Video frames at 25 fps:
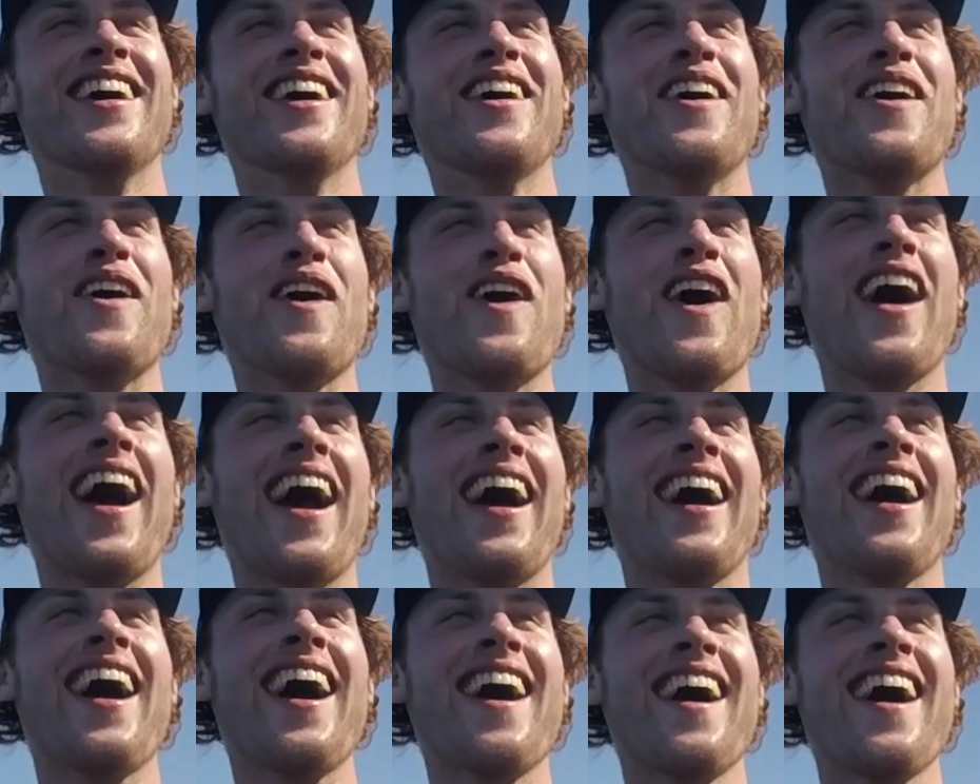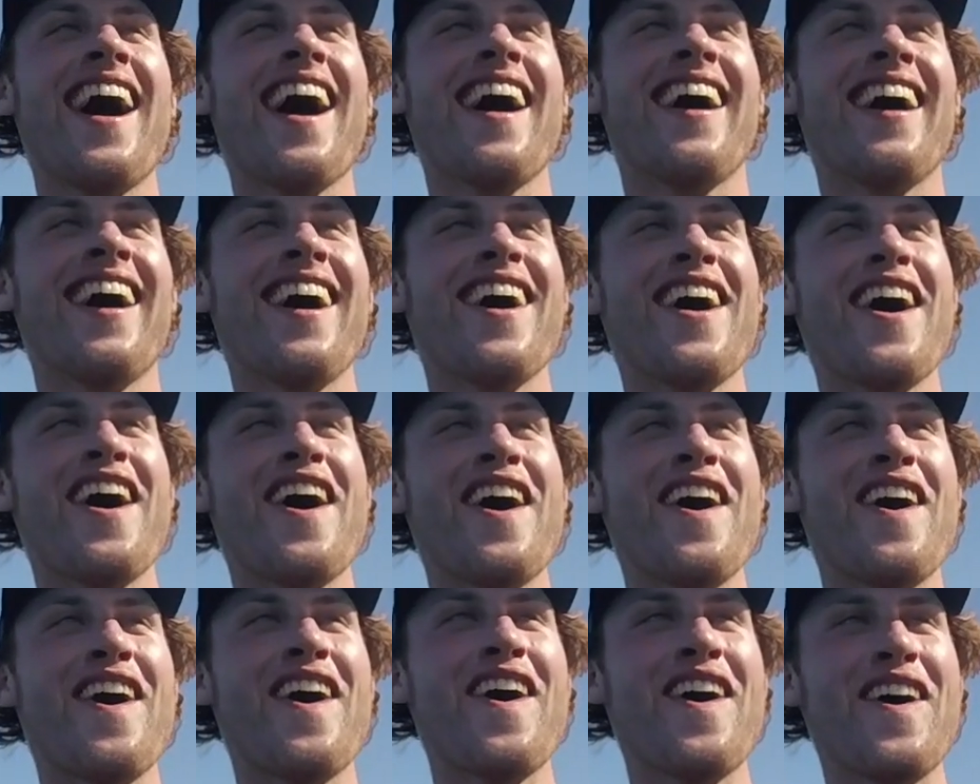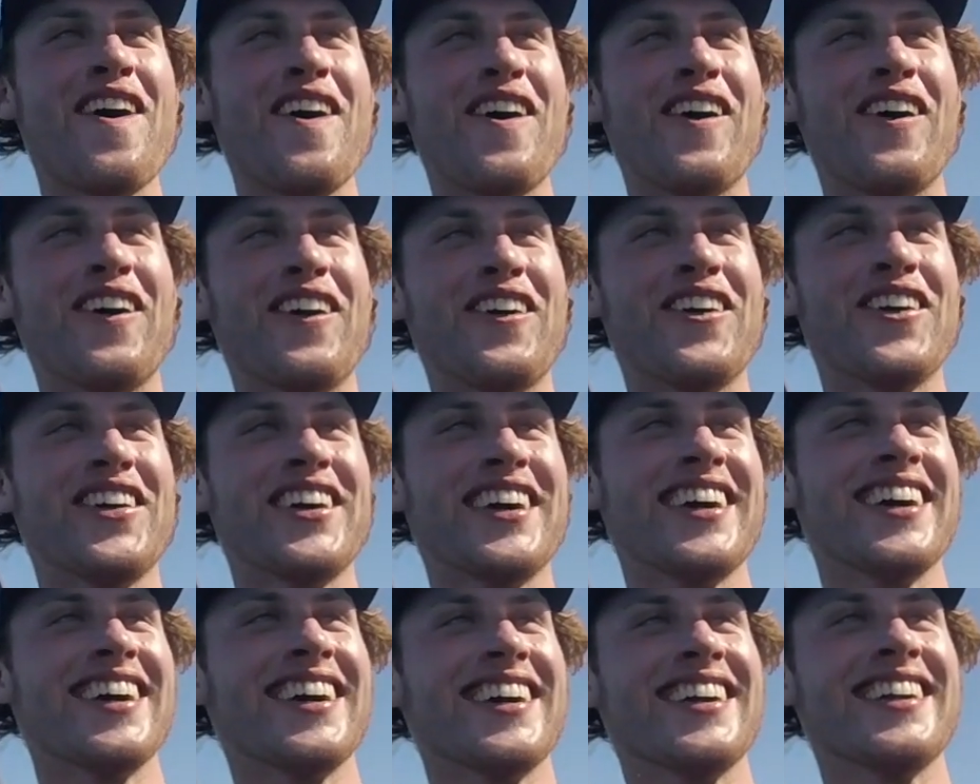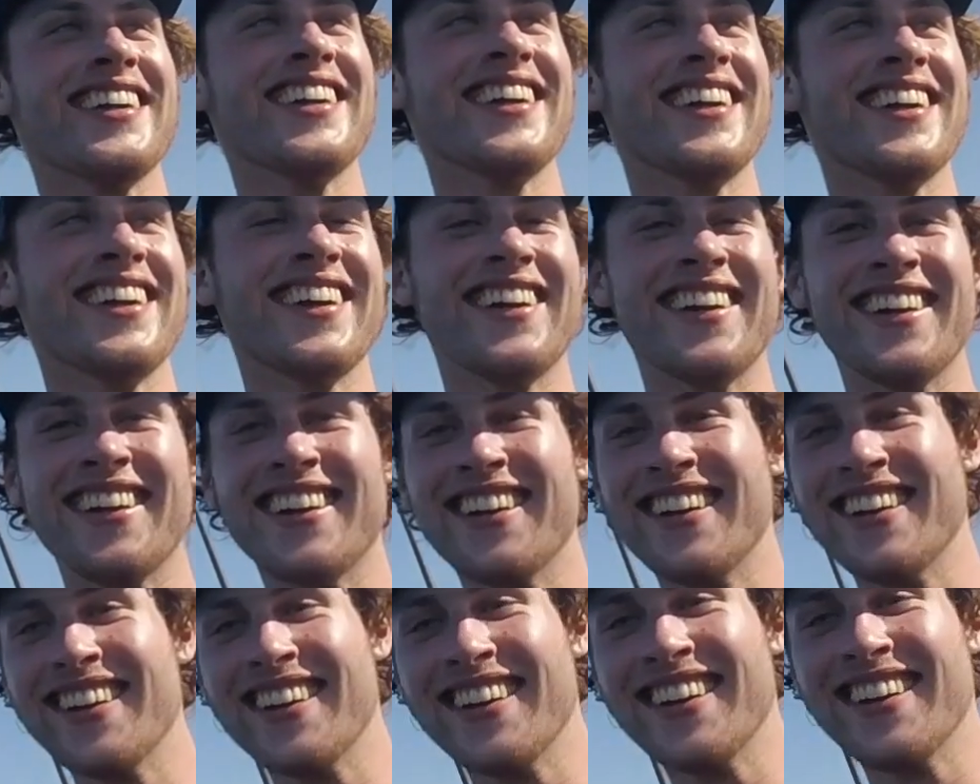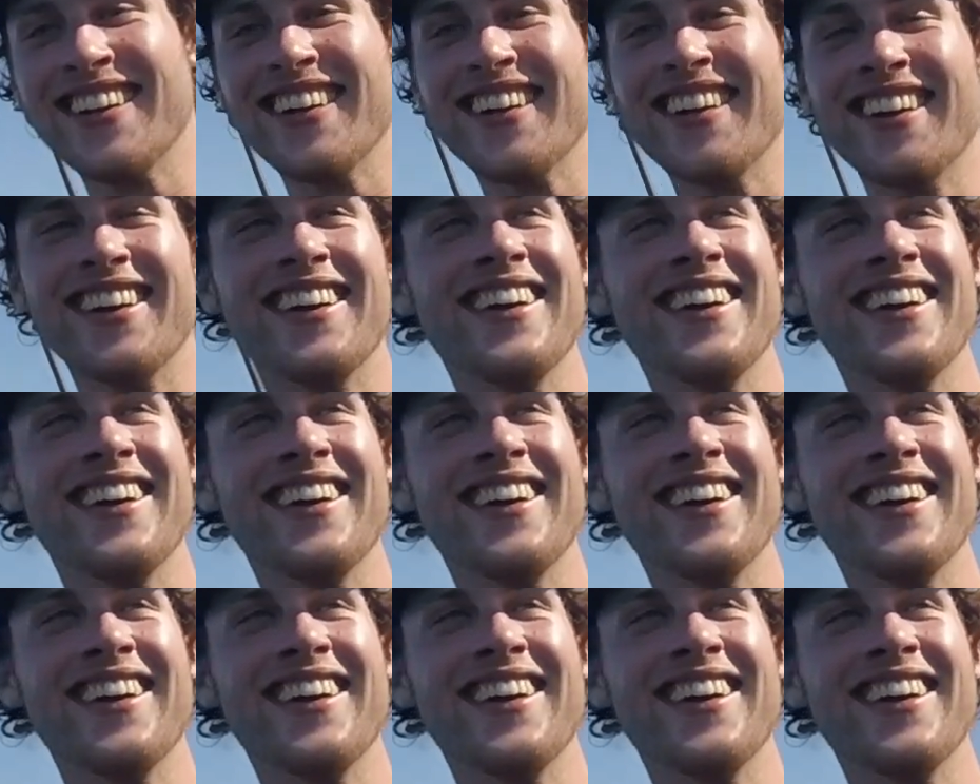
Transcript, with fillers: ITM Hook Me Up, we get to hear from all